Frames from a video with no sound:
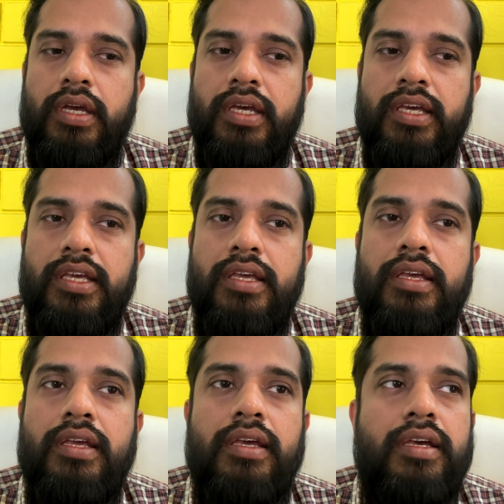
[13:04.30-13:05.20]

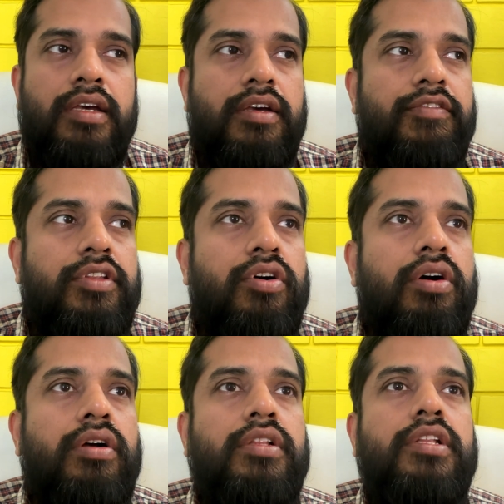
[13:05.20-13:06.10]
He, with
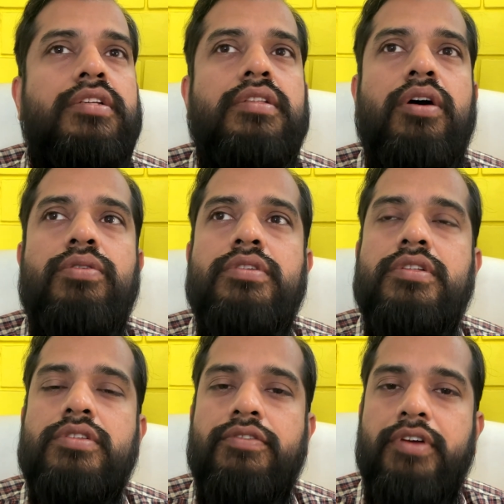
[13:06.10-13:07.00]
all these
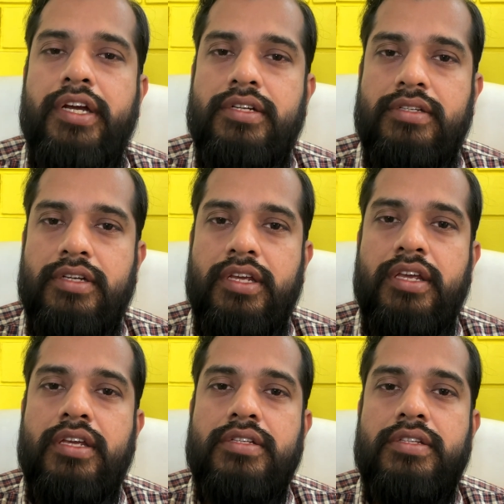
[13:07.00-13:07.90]
thousands of heads,
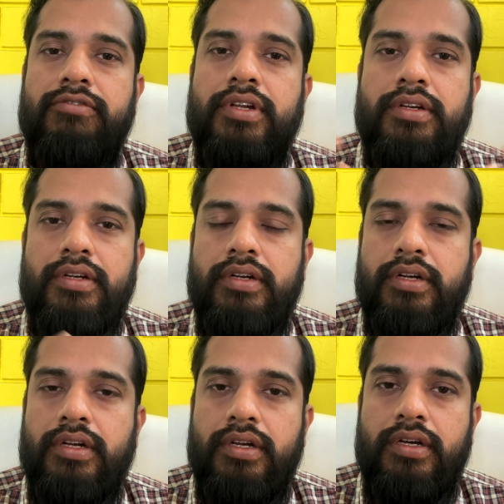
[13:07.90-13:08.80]
he is the one
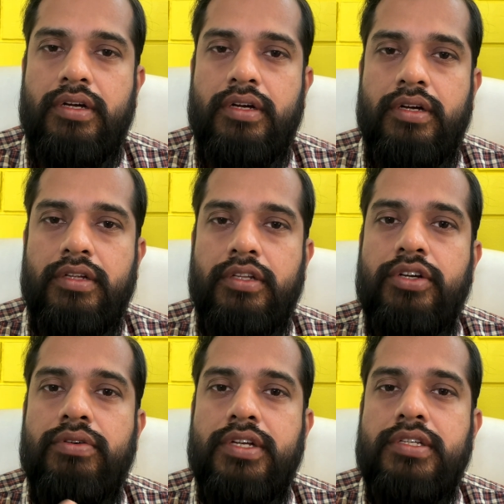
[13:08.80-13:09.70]
that
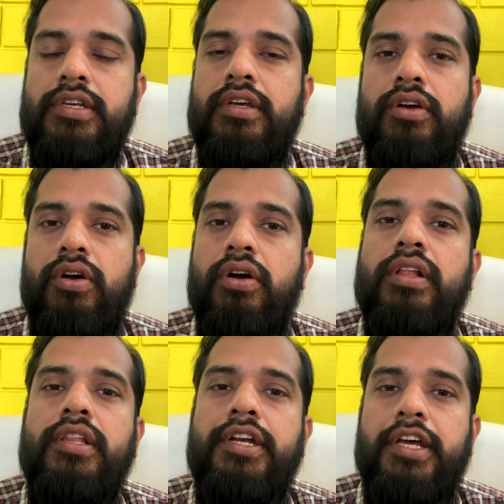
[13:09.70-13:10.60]
you are seeing all
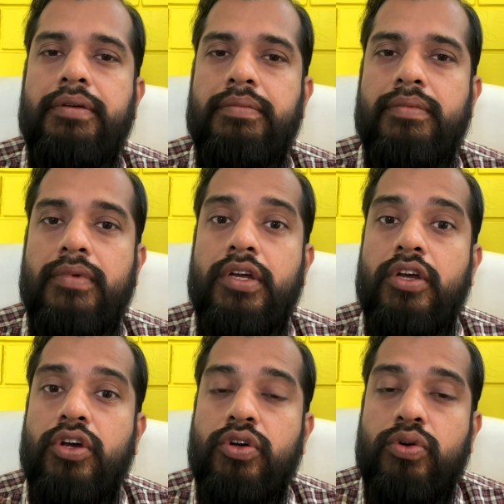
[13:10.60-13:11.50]
the time,
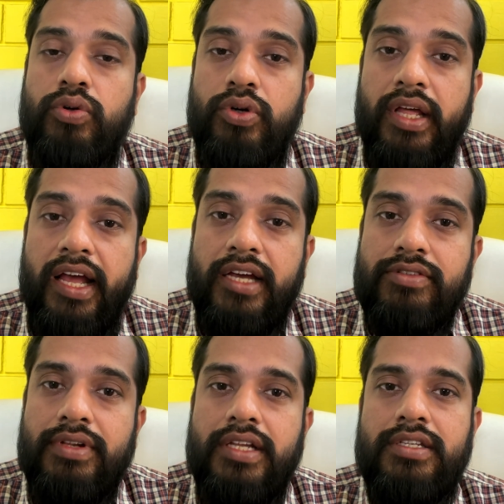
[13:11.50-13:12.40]
good as
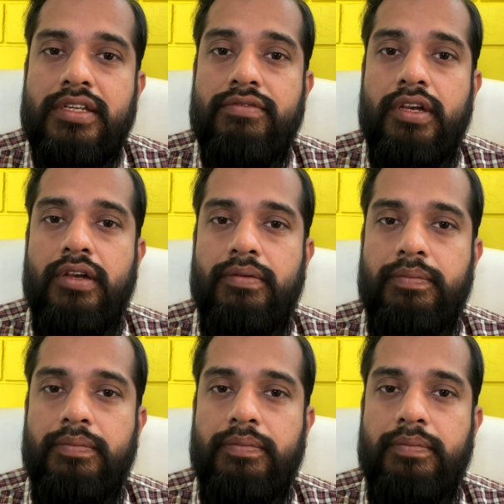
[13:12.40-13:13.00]
well as evil,